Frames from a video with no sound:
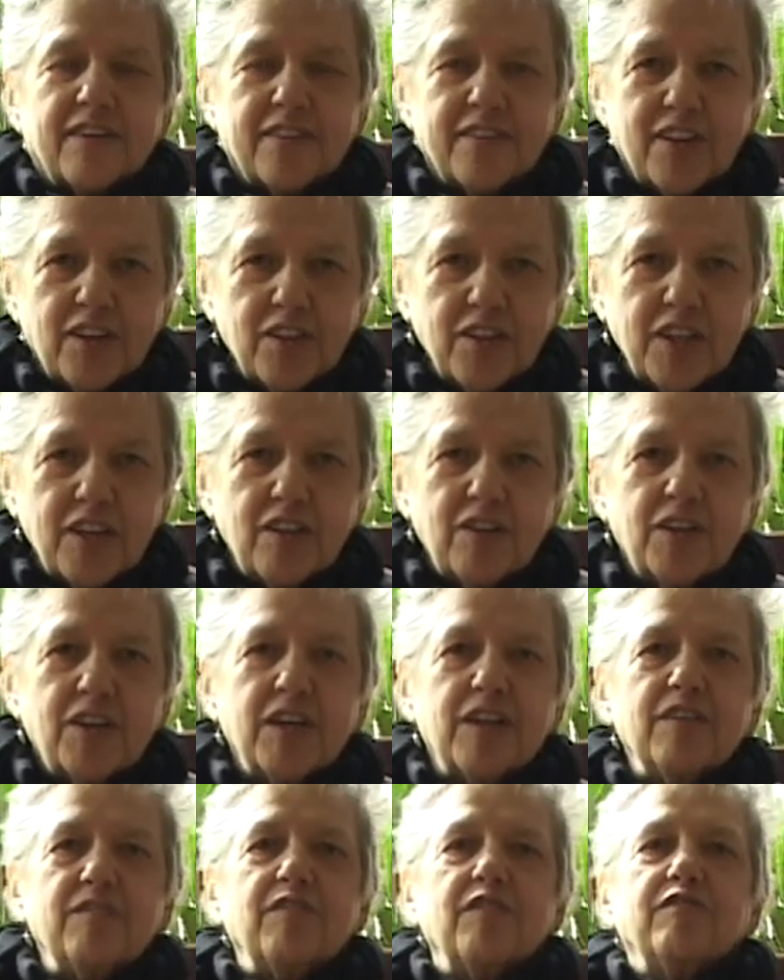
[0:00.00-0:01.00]
The little
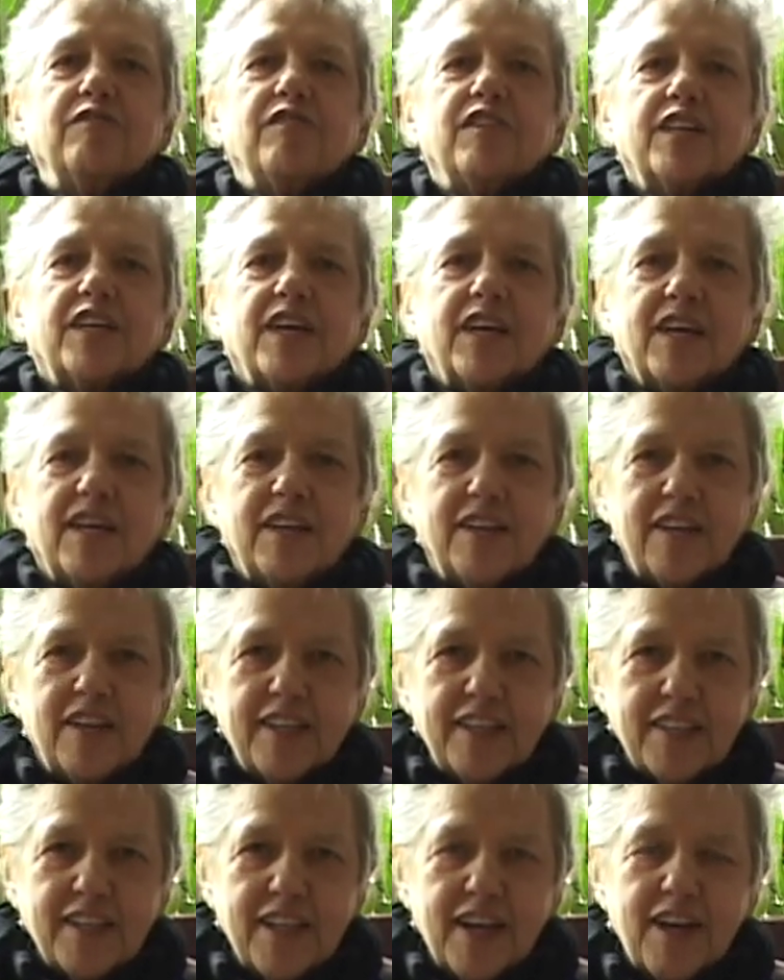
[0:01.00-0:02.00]
give of the cane
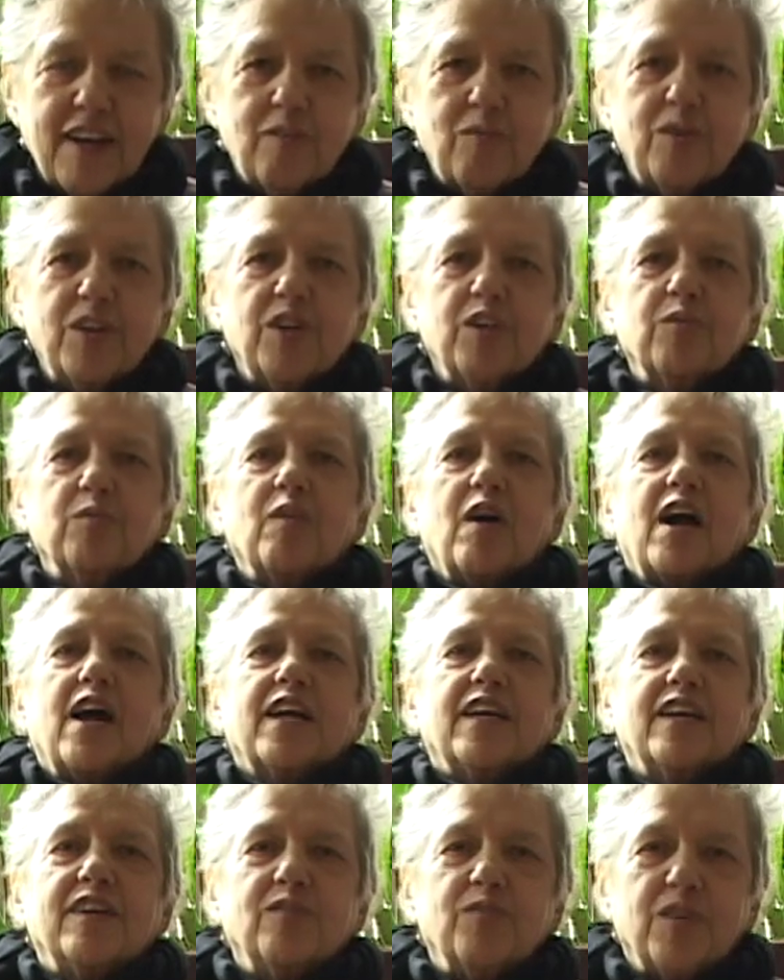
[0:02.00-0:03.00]
like that when you're
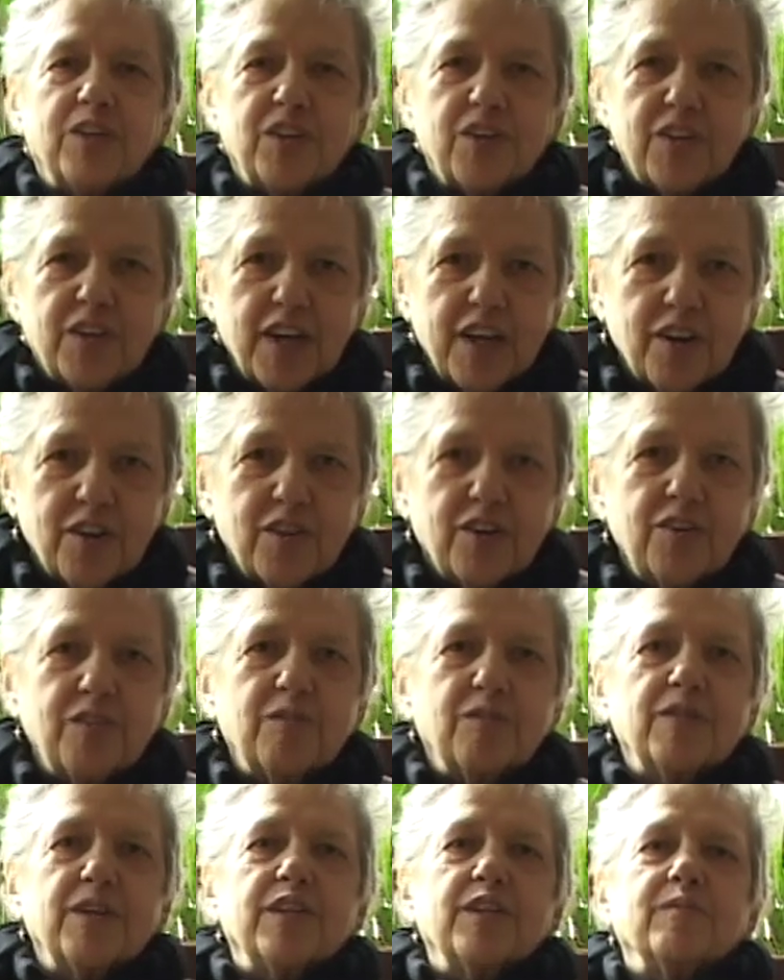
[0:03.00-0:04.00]
rocking, when you get a good
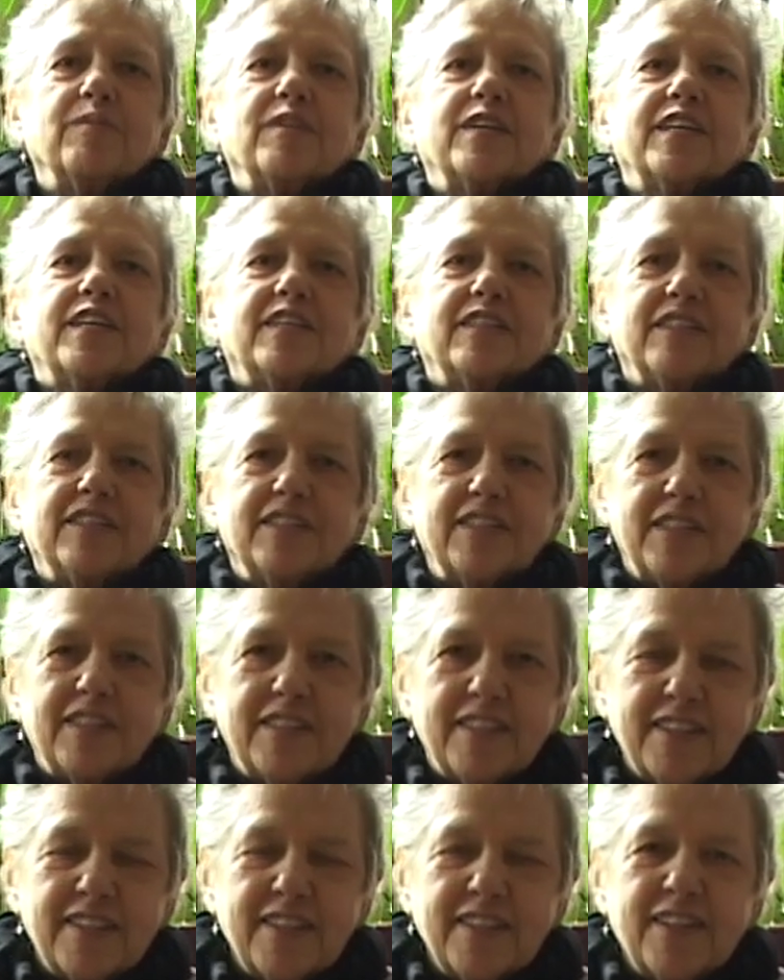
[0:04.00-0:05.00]
rhythm like this,
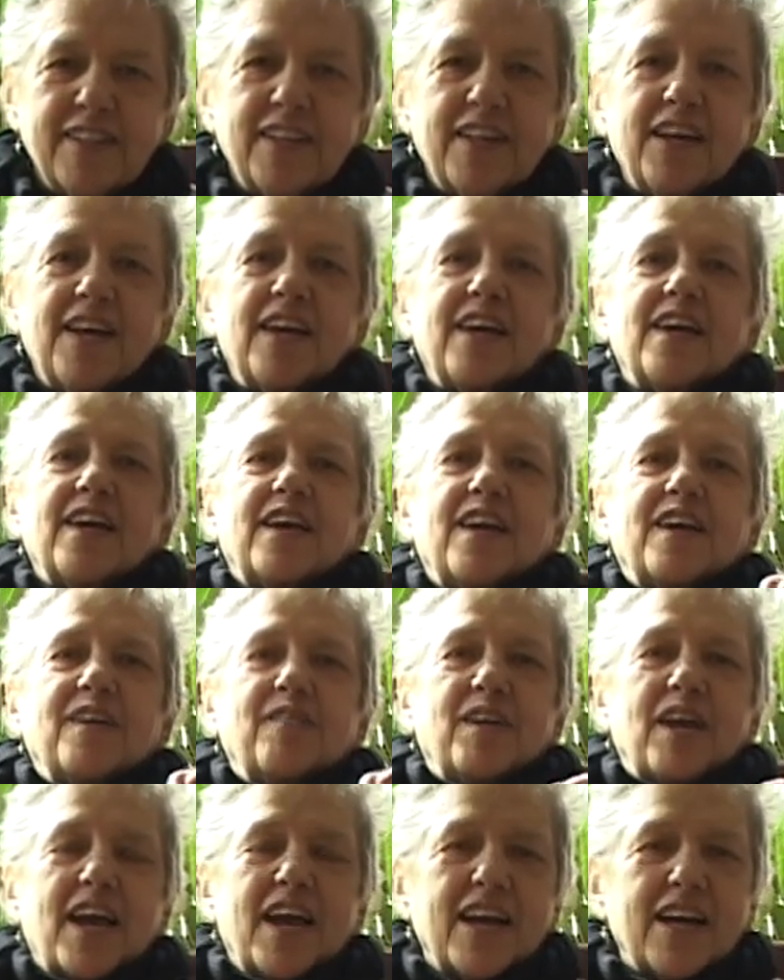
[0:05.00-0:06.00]

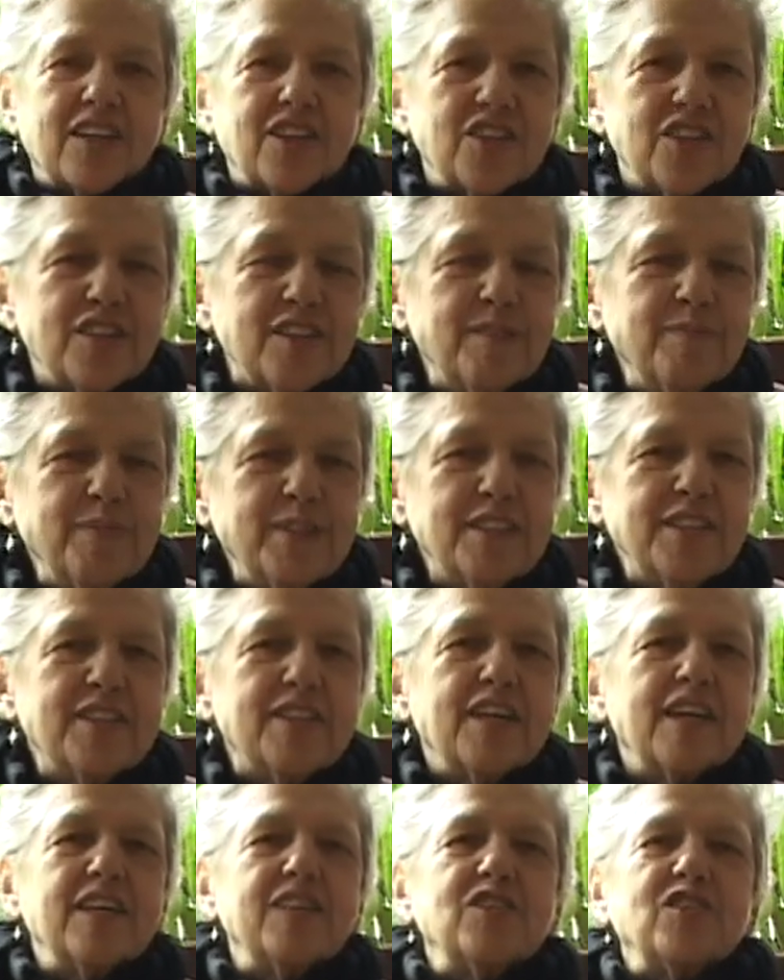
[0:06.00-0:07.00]
it actually
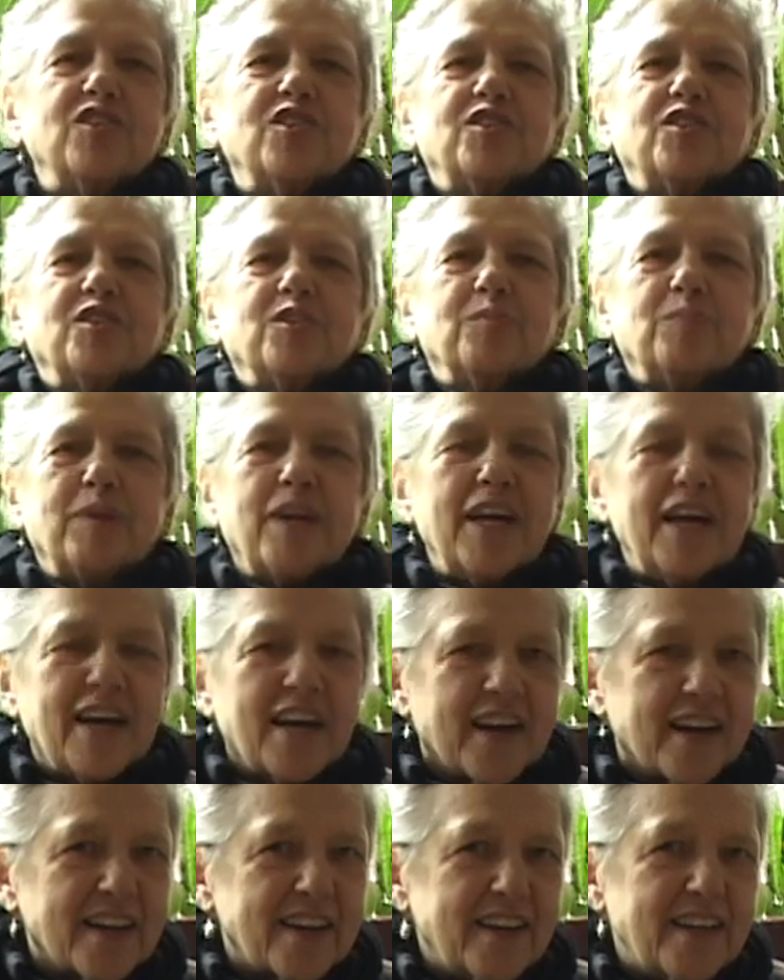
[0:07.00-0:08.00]
massages your
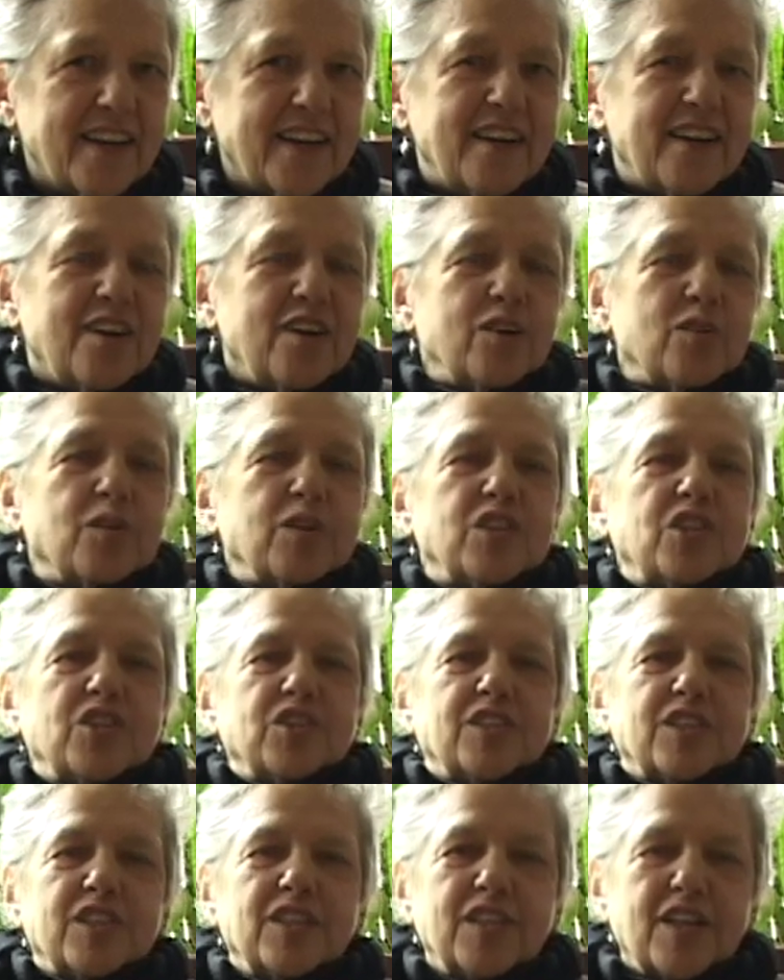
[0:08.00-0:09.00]
back, which
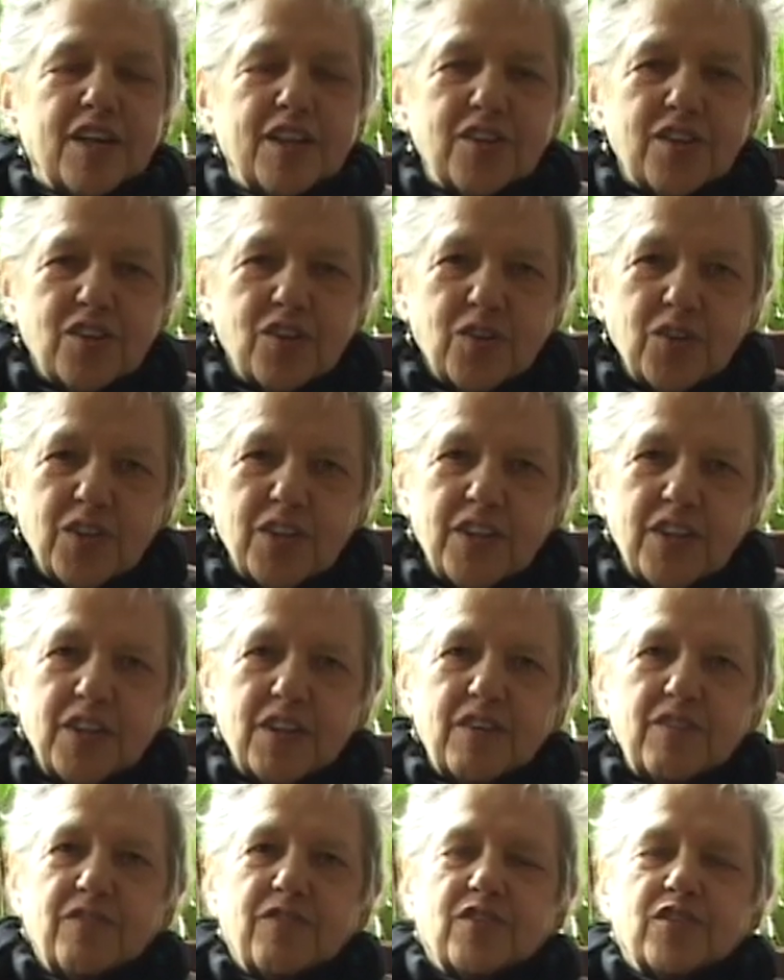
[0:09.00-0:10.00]
is another good
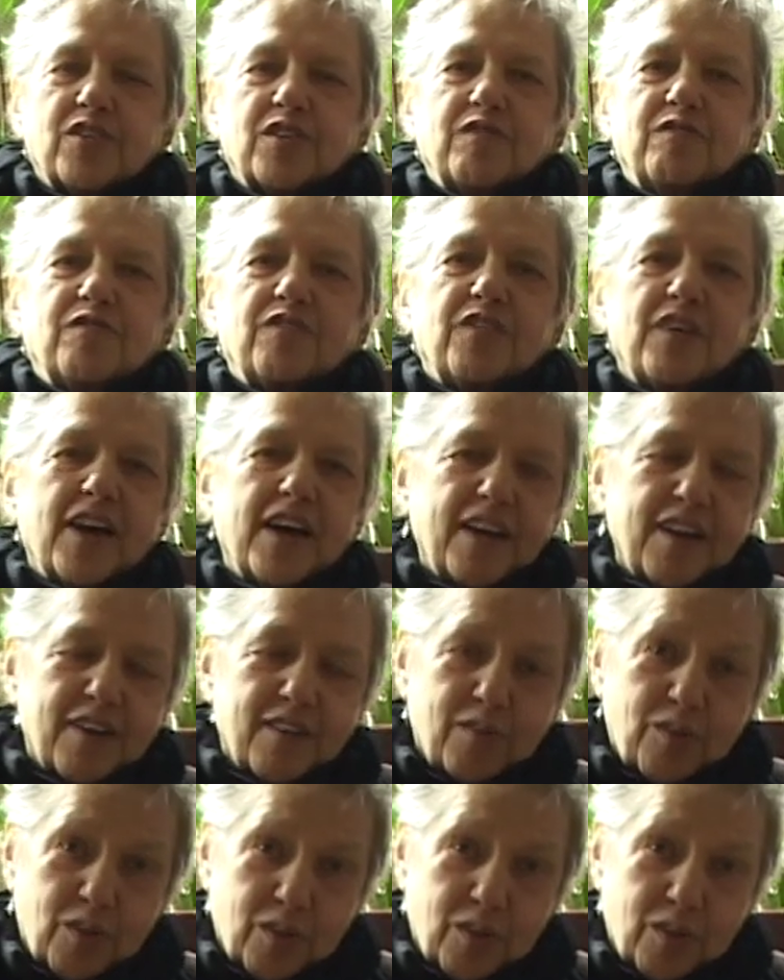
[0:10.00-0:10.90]
thing for lymphatic